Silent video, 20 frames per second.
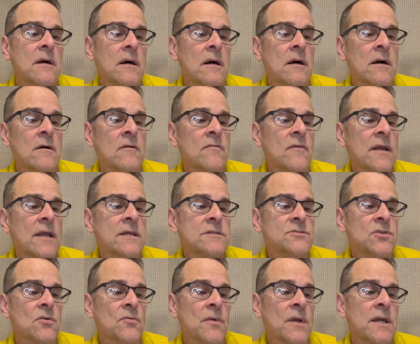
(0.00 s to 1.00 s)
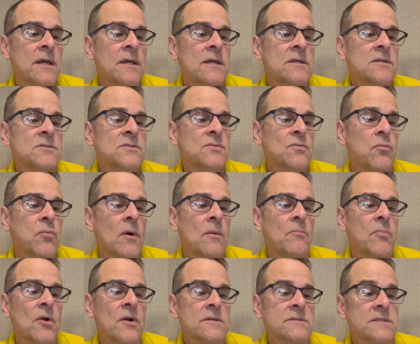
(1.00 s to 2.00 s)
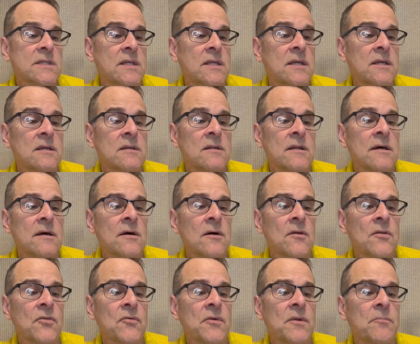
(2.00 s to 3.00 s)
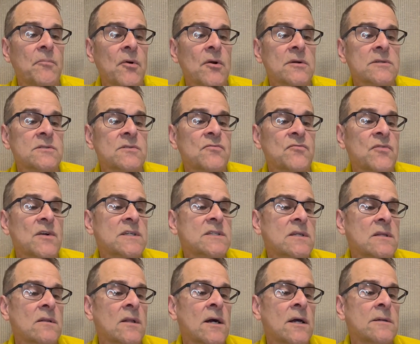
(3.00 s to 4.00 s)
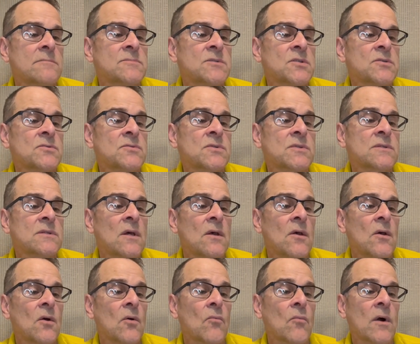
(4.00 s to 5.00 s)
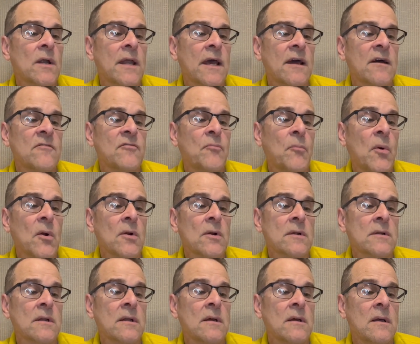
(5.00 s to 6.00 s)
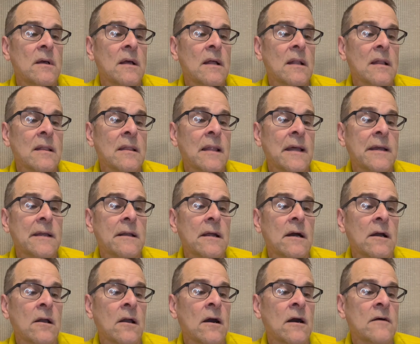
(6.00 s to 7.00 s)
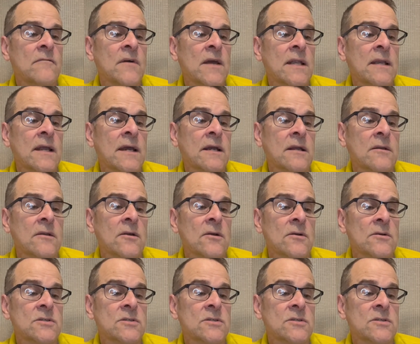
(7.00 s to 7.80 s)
of Ancho Reyes, 1 part tequila, 3 parts fresh lime juice, 1/2 part light agave nectar.